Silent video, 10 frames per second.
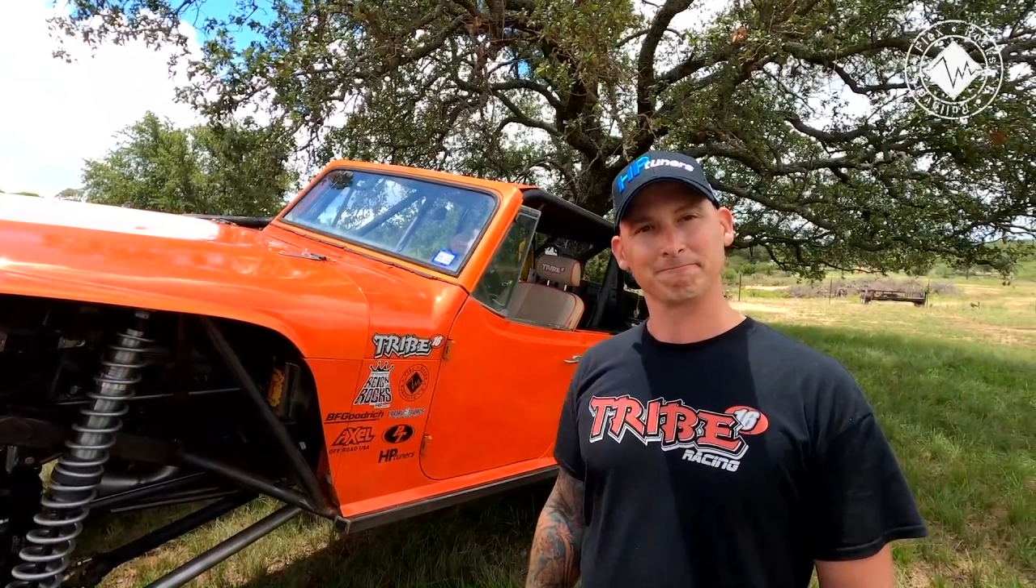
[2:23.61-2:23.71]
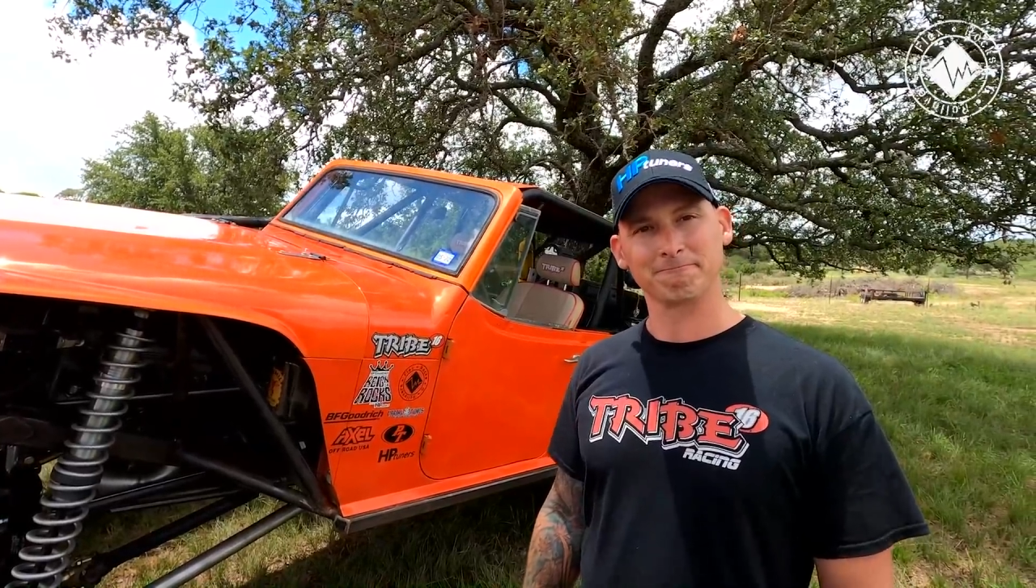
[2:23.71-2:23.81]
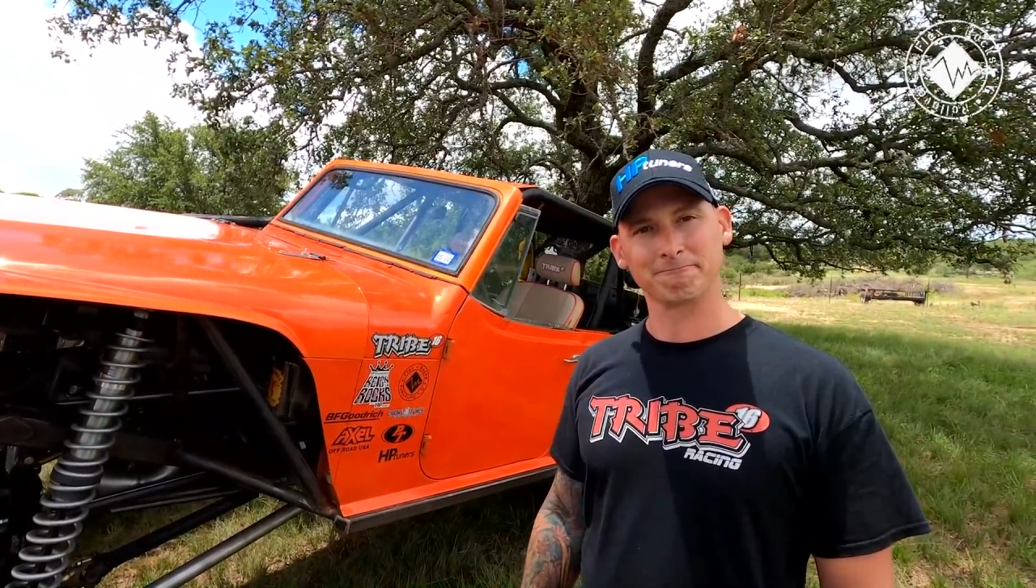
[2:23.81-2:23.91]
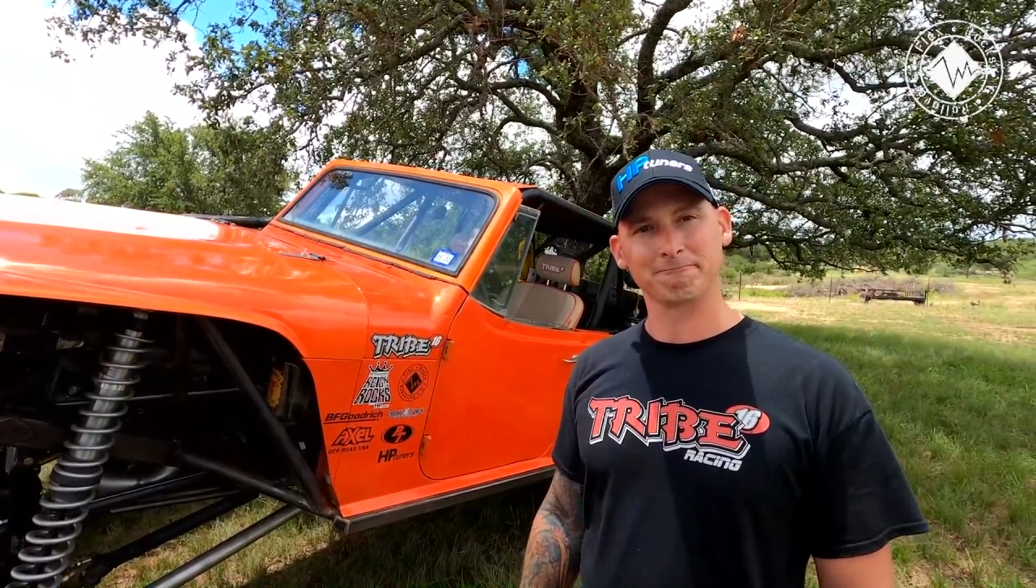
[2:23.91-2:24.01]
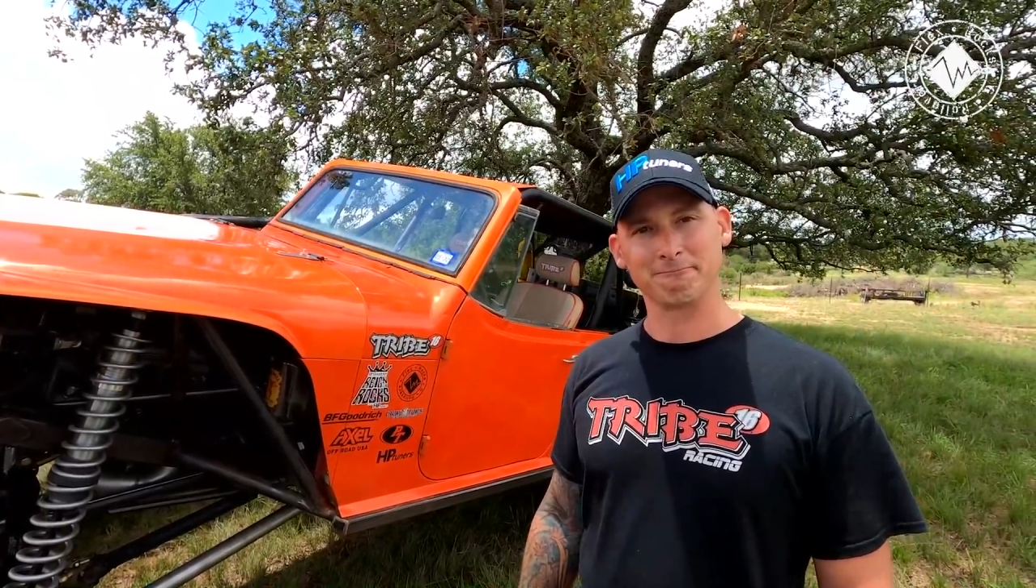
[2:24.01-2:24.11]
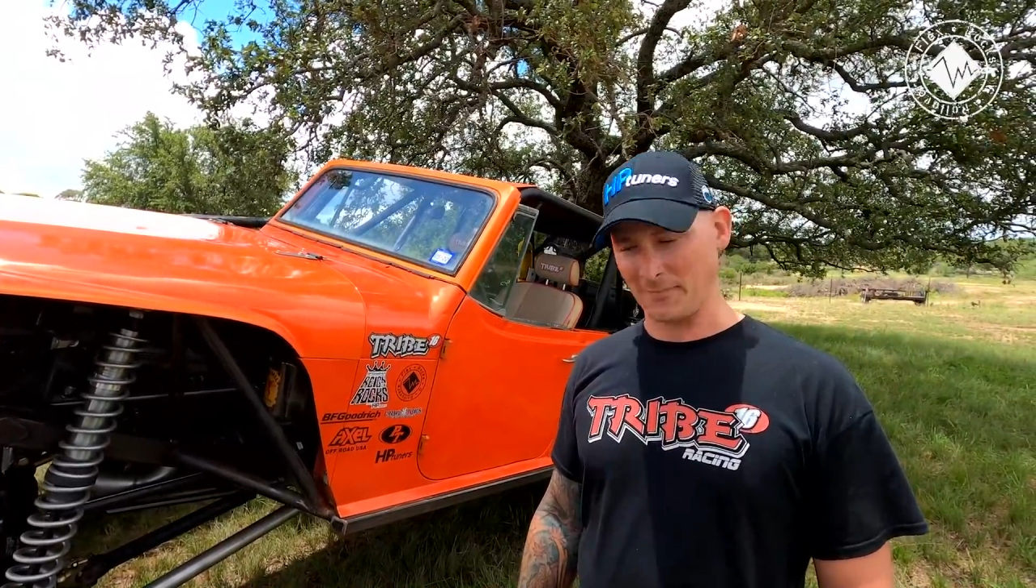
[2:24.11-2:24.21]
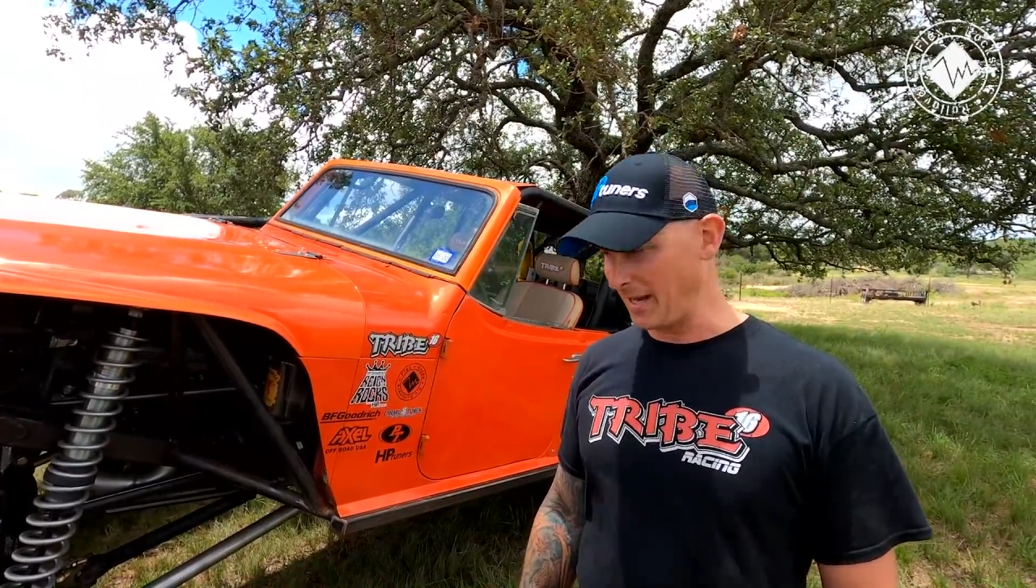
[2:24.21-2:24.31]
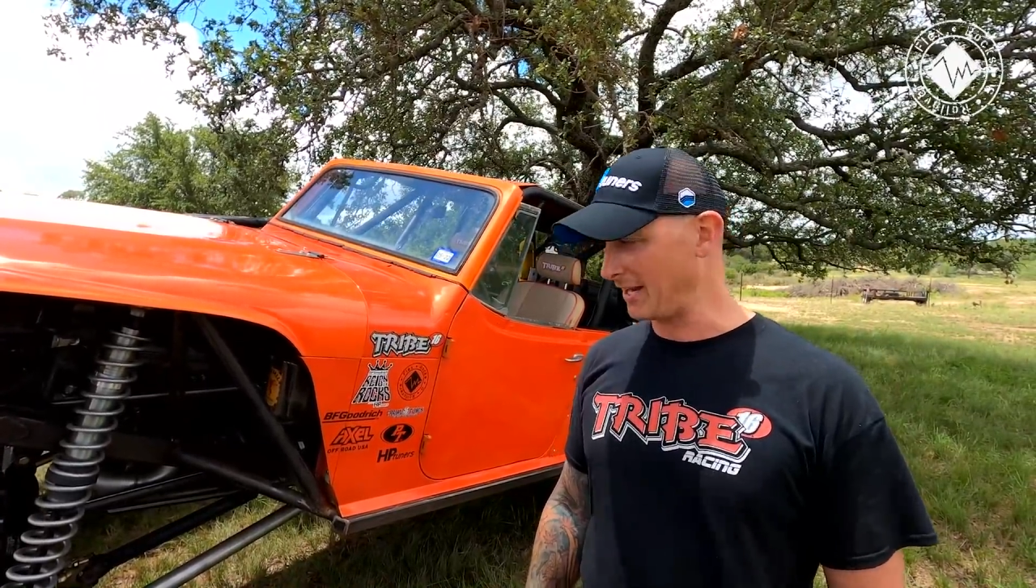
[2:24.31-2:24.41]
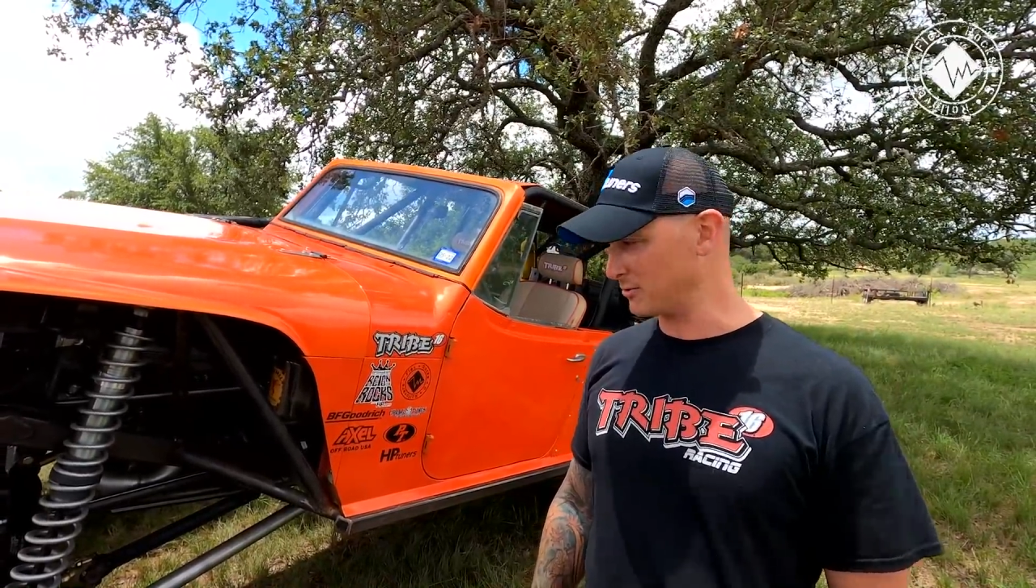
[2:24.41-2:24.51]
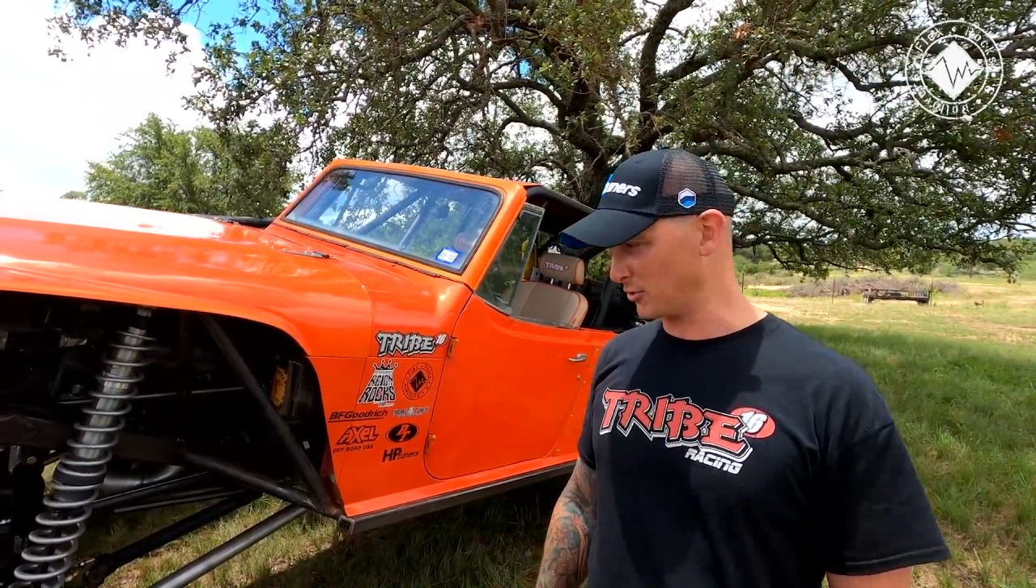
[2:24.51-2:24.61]
and you're gonna.
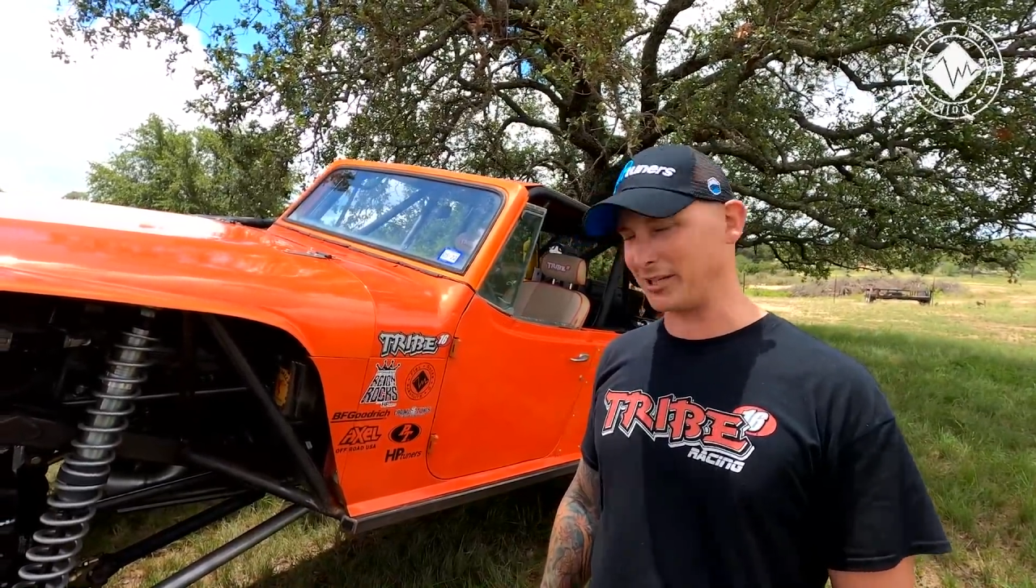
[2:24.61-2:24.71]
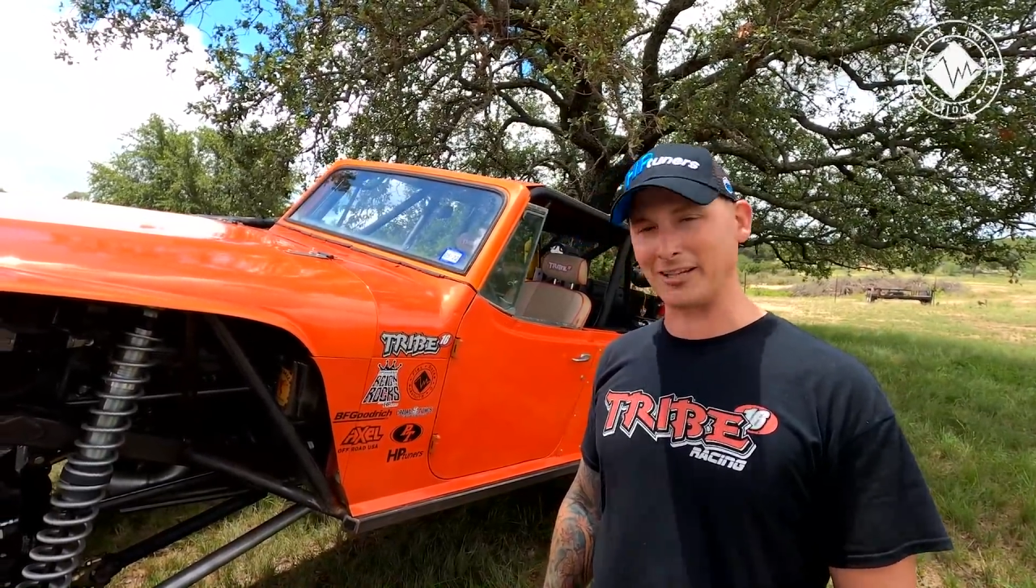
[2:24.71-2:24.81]
This is a